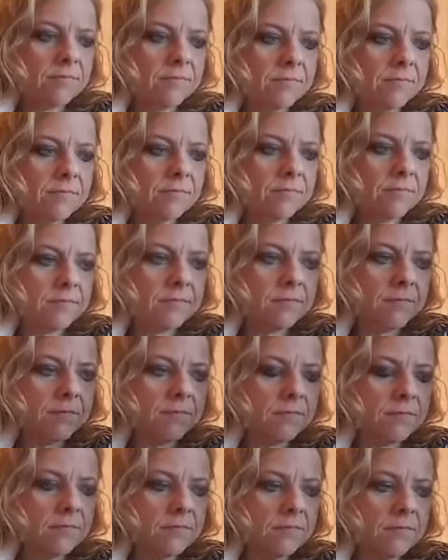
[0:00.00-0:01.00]

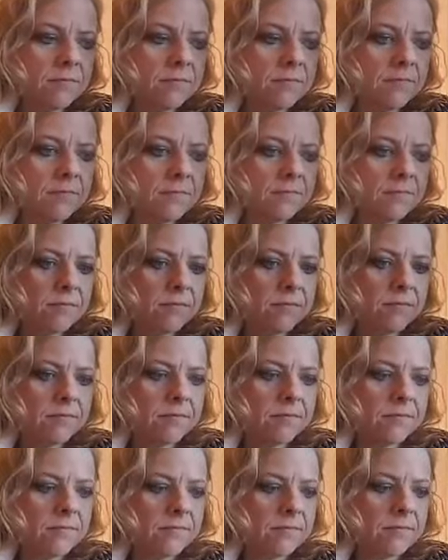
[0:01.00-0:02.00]

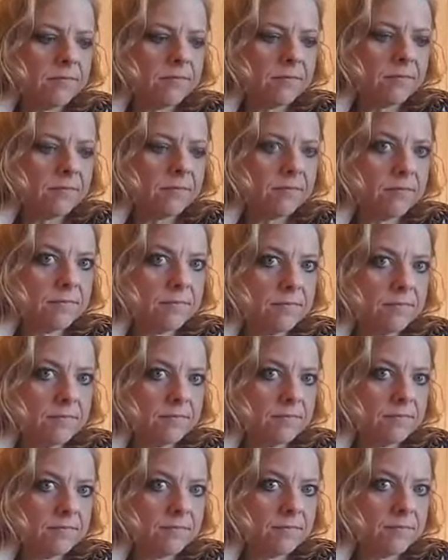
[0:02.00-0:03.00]

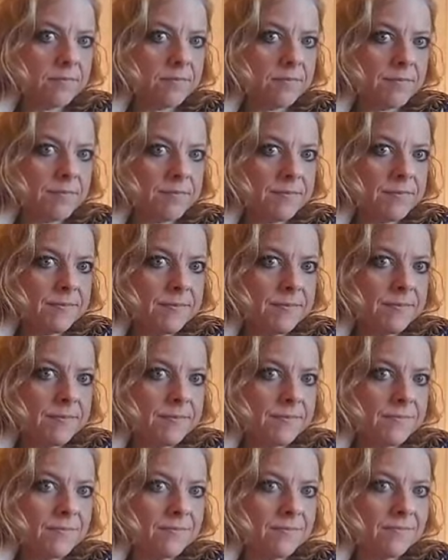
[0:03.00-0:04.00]

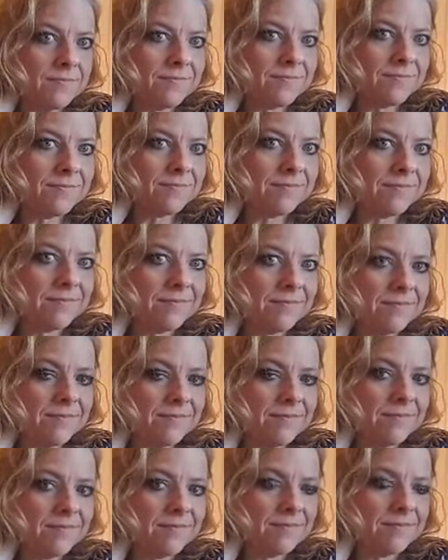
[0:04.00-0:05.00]

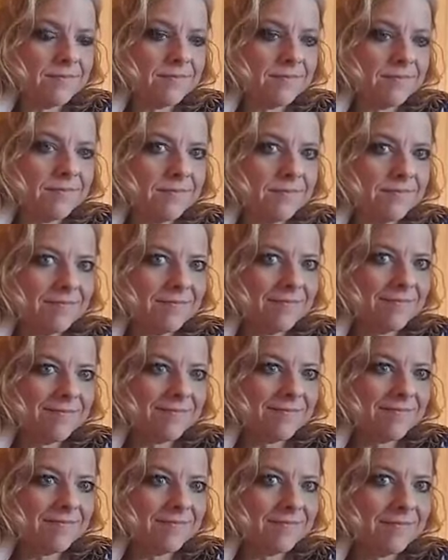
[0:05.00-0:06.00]

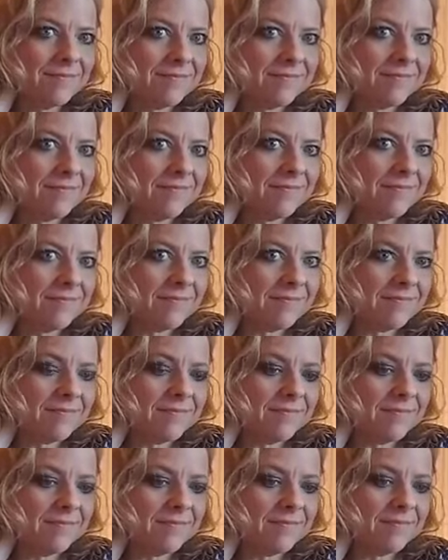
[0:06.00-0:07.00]

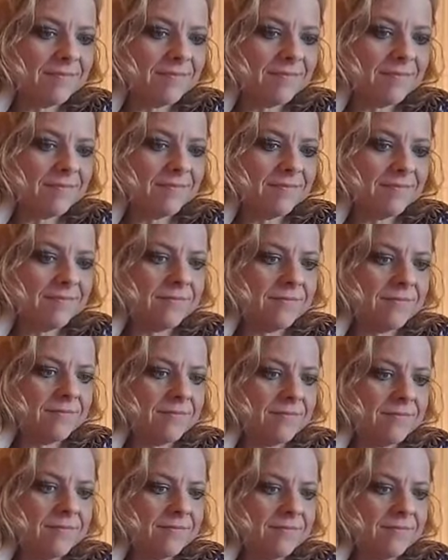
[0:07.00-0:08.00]
No words are spoken by the person on screen.